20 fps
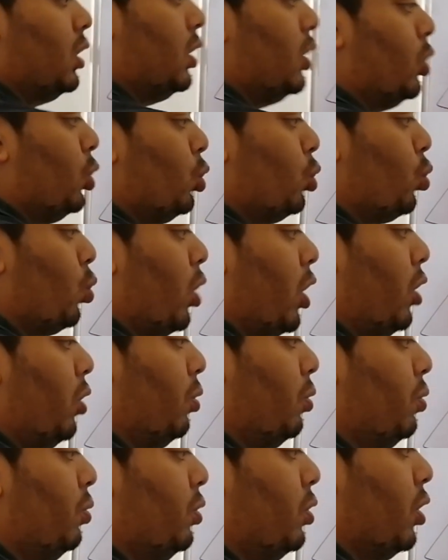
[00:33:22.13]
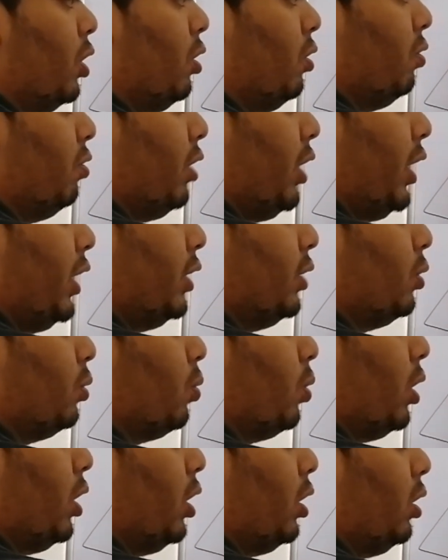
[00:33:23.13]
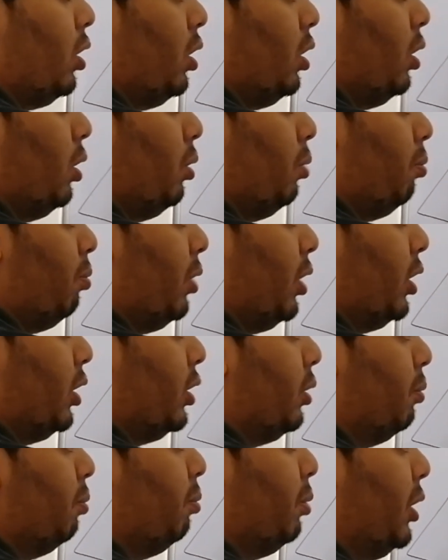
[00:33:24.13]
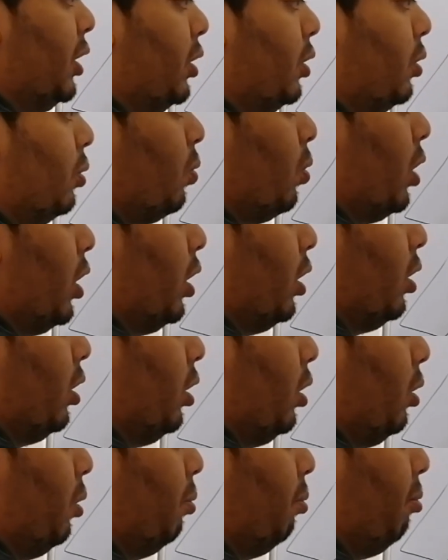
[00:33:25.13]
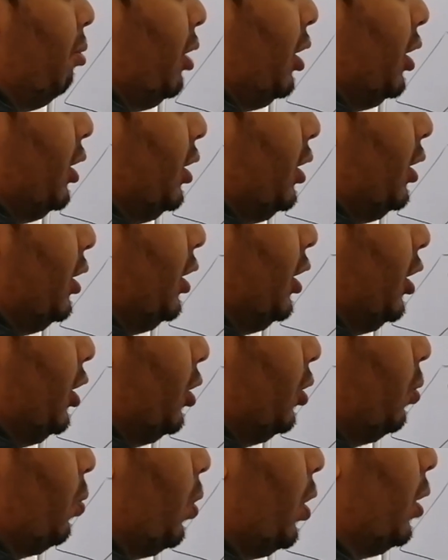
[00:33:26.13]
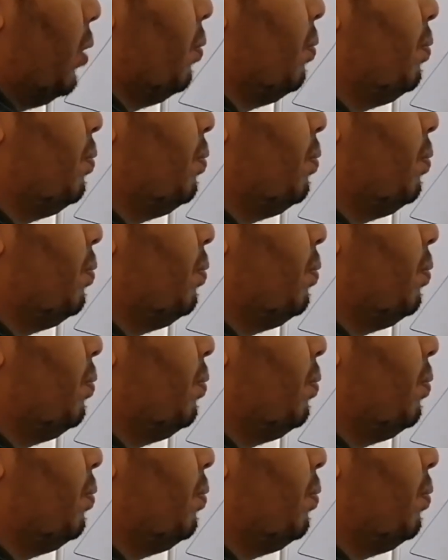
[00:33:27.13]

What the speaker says: square root of A square plus B square plus C square.